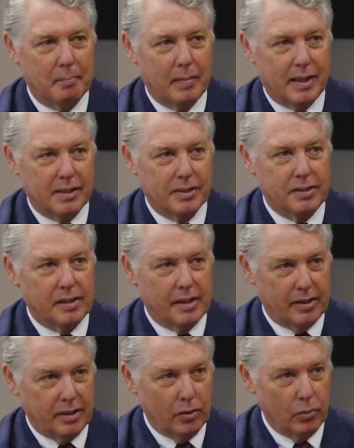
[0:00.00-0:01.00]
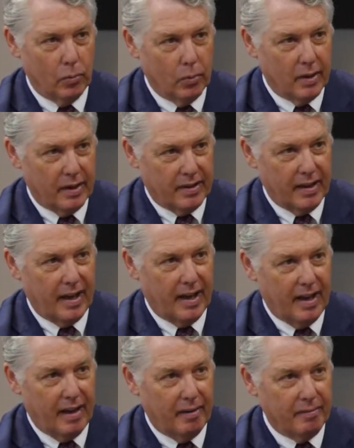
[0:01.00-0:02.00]
medicine and that you wanted to
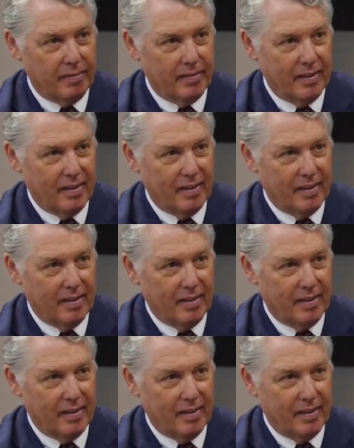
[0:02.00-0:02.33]
have